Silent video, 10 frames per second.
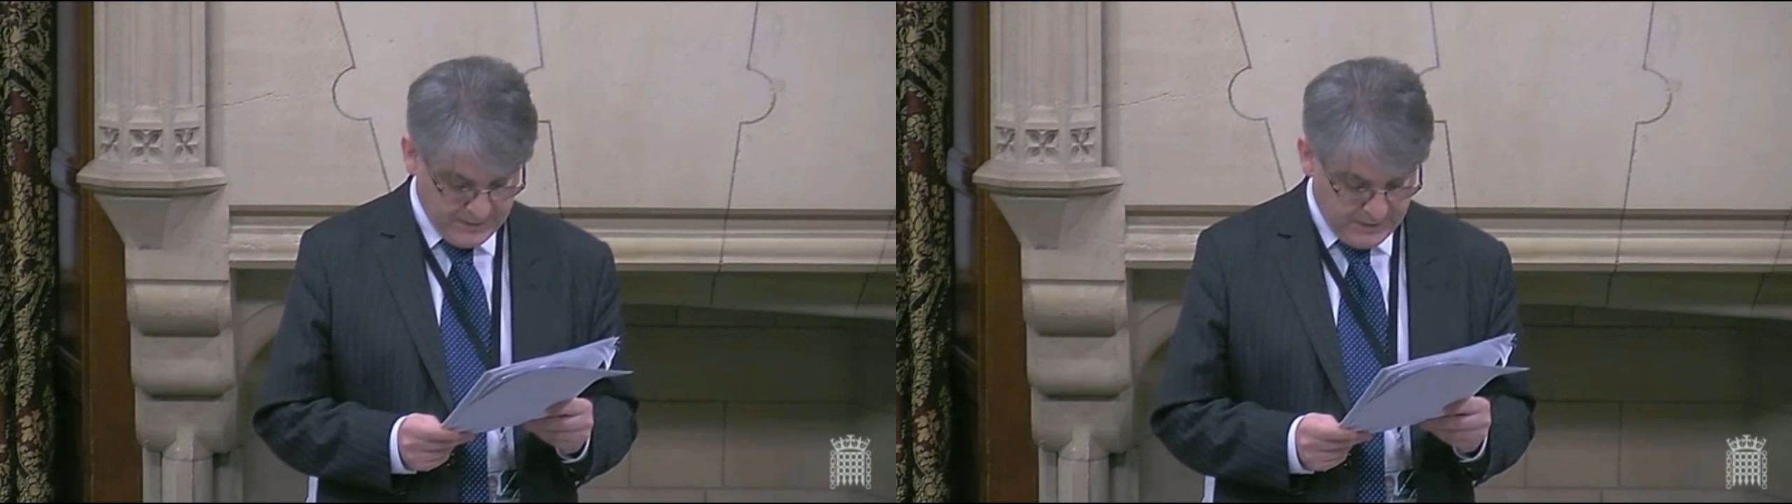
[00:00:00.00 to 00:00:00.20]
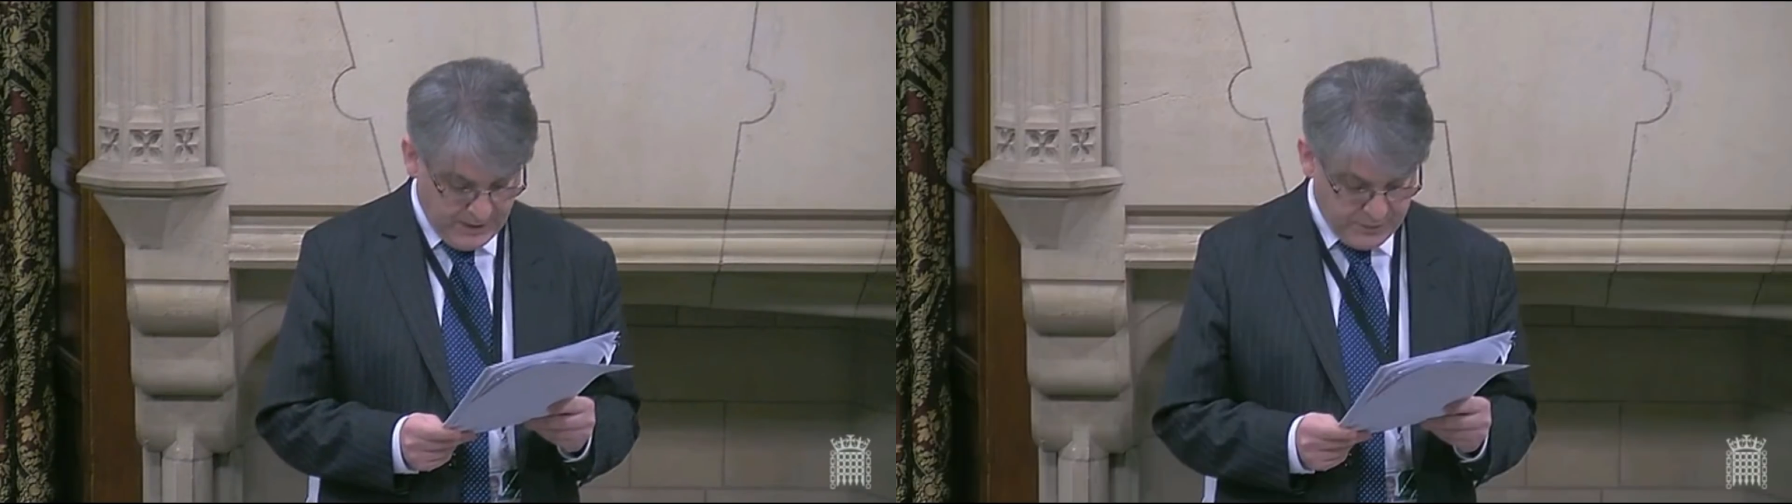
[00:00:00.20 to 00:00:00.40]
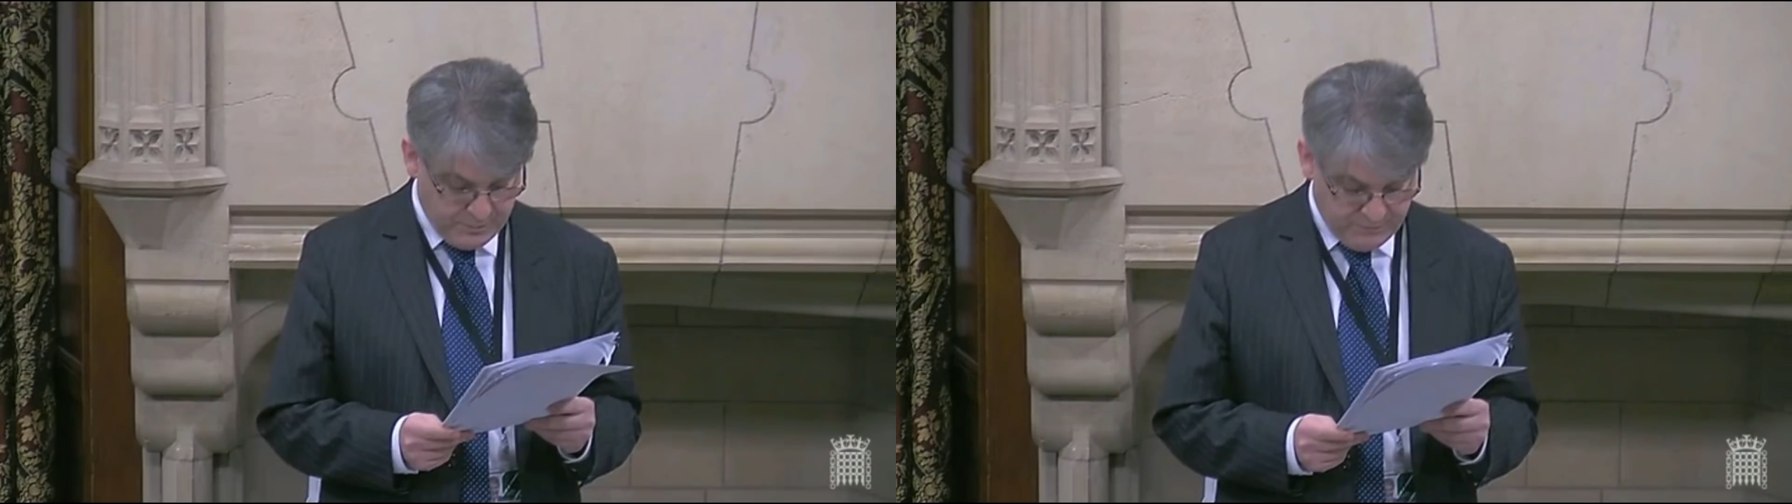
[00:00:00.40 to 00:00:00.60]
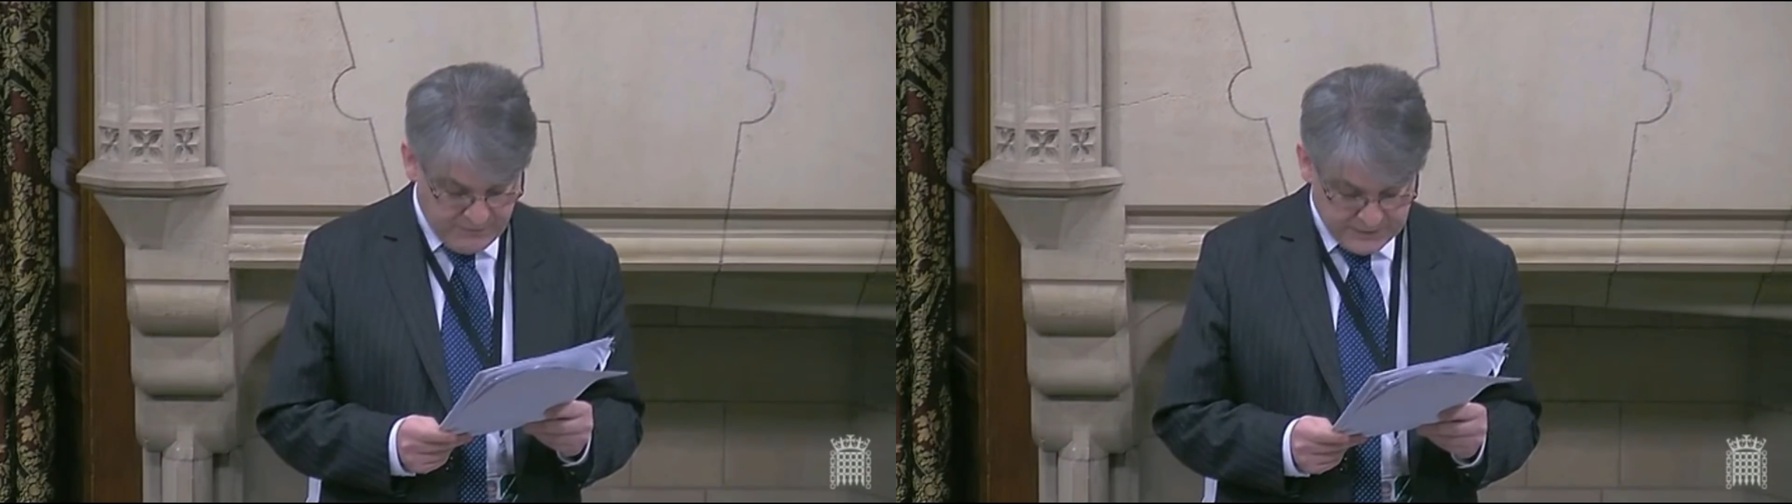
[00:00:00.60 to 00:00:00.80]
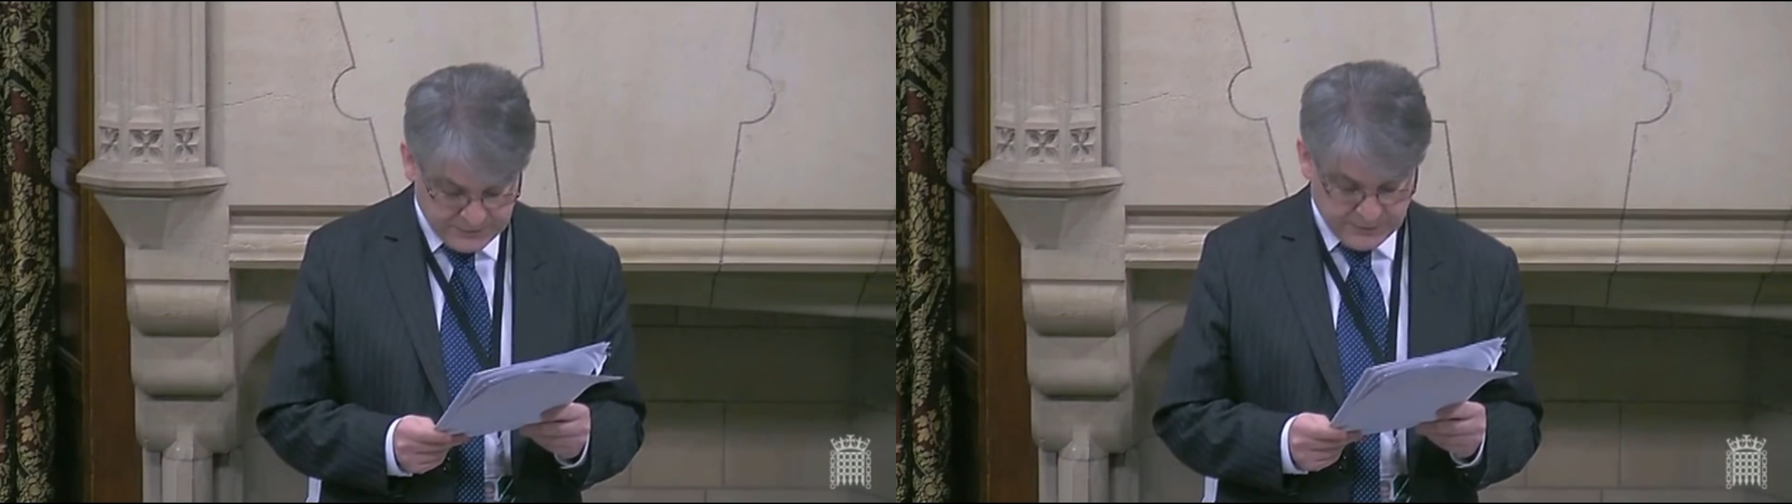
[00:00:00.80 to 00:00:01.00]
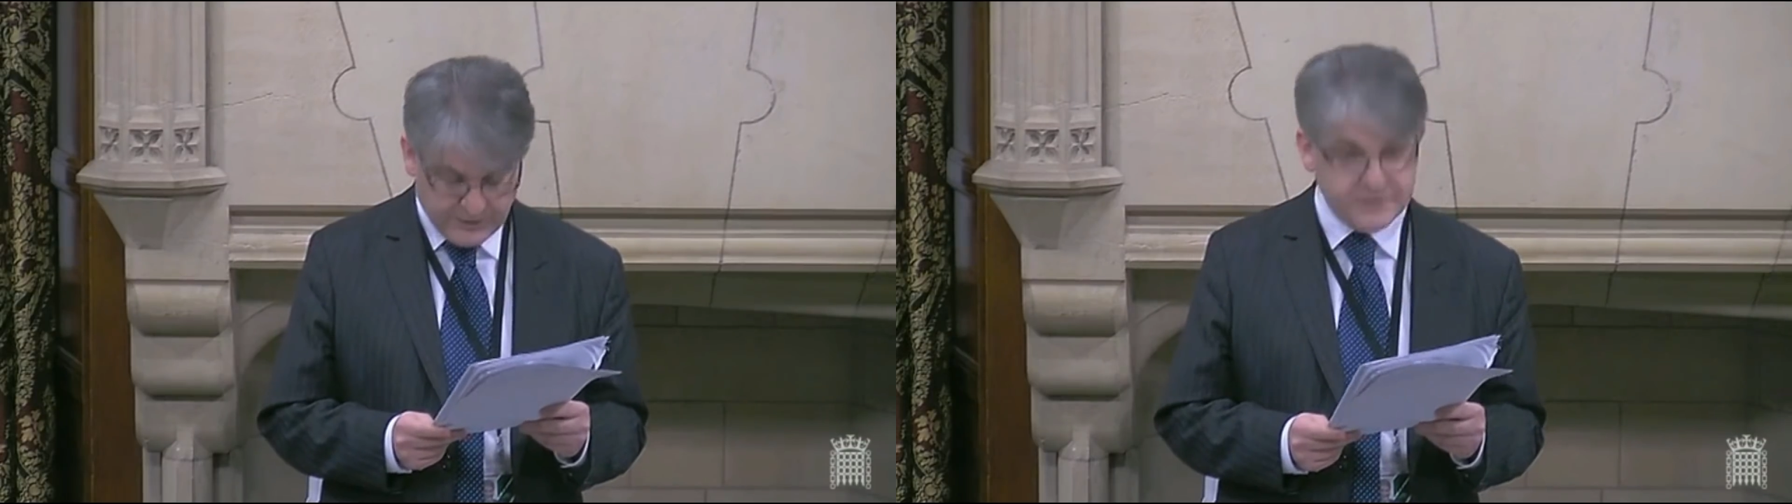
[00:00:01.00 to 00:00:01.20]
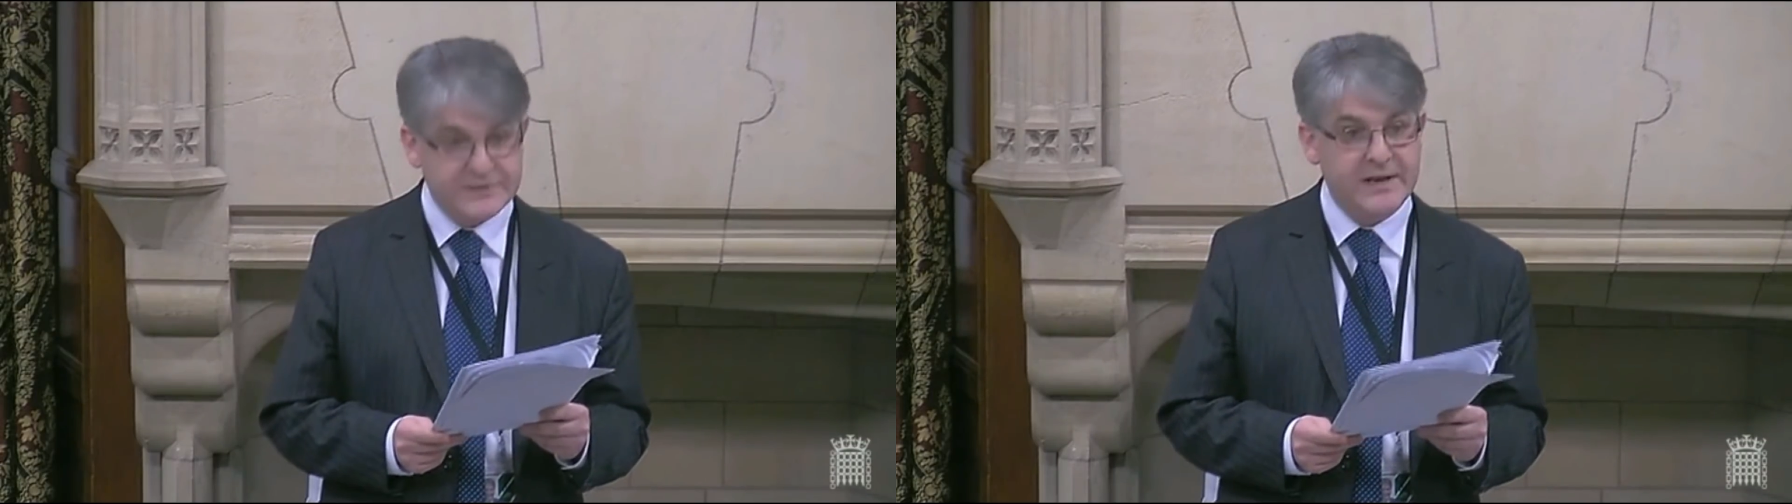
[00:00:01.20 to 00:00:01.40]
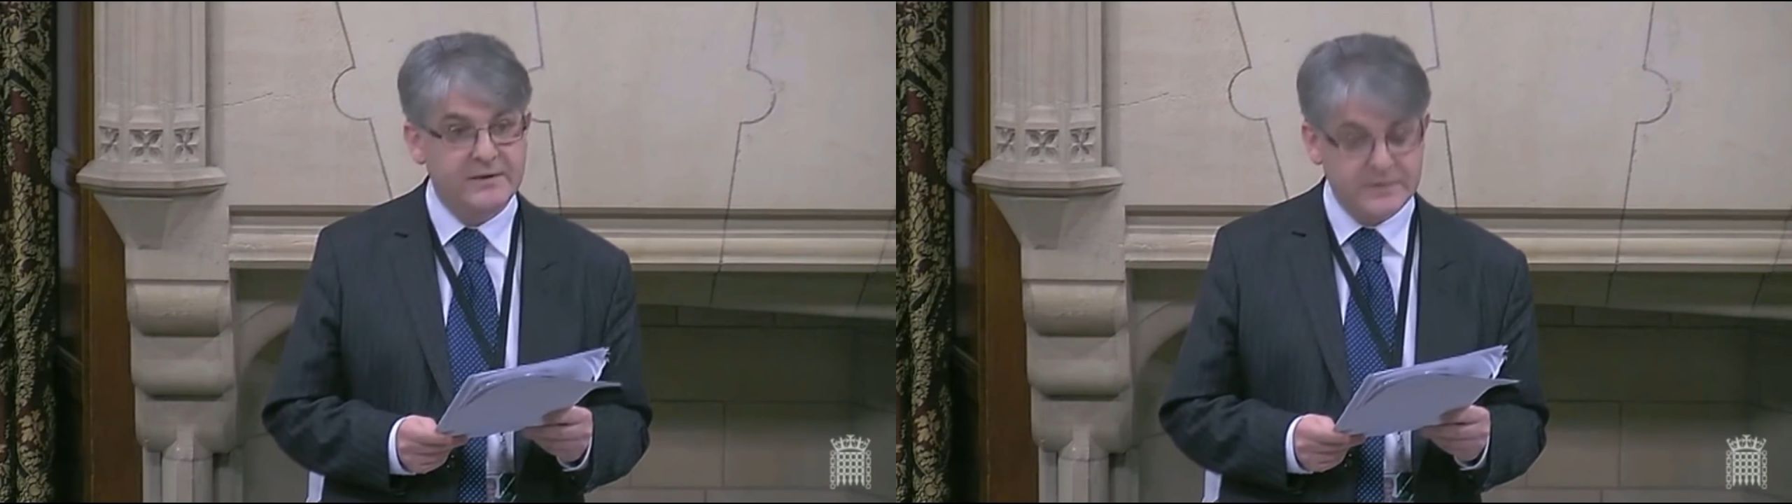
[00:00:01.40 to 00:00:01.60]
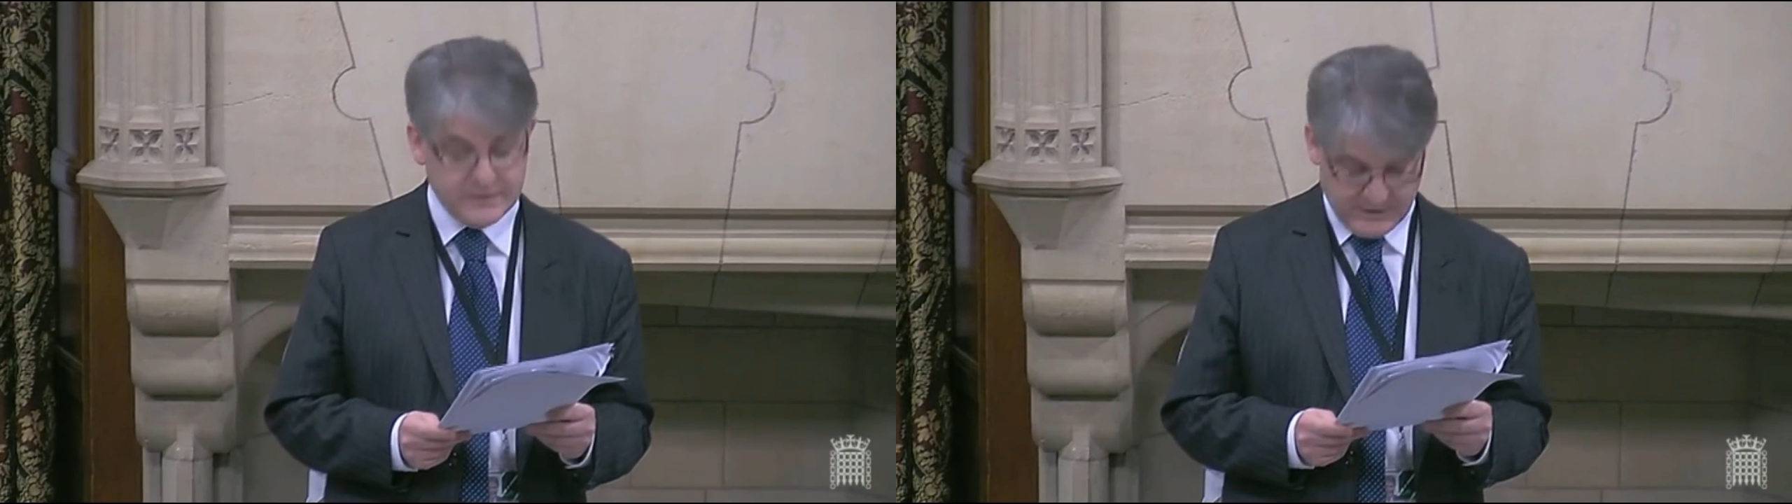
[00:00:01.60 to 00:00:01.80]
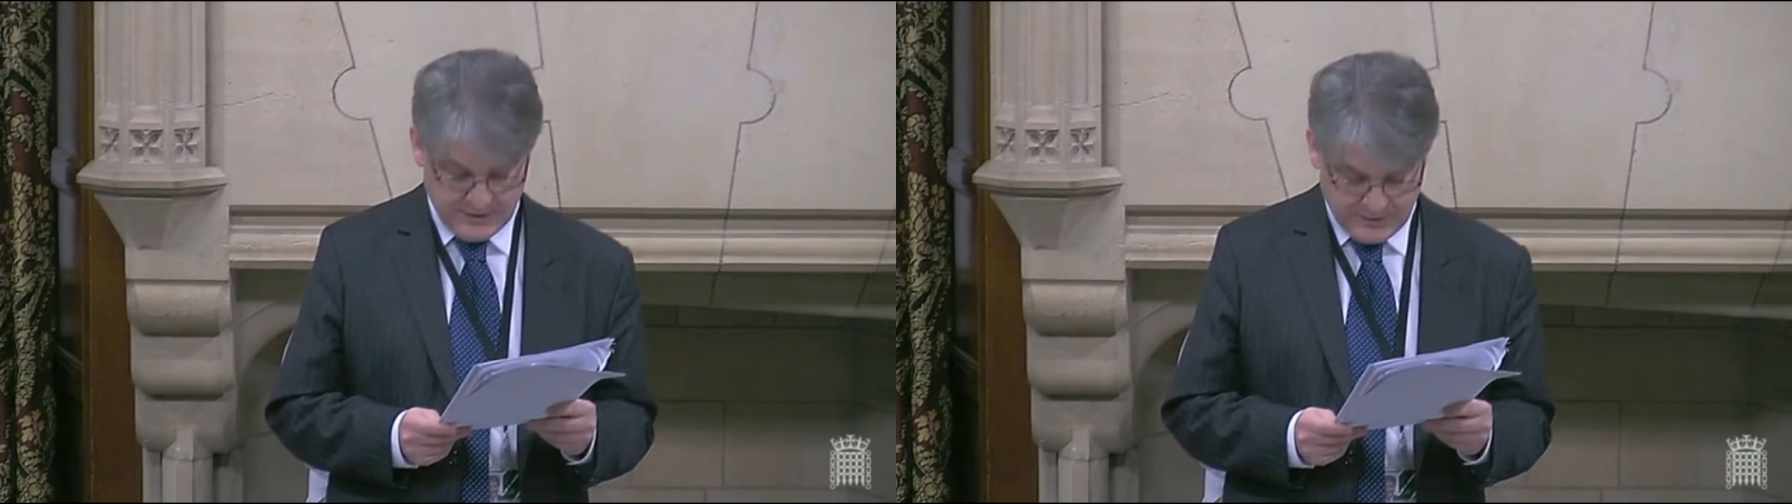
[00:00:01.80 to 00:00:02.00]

Neither parental consent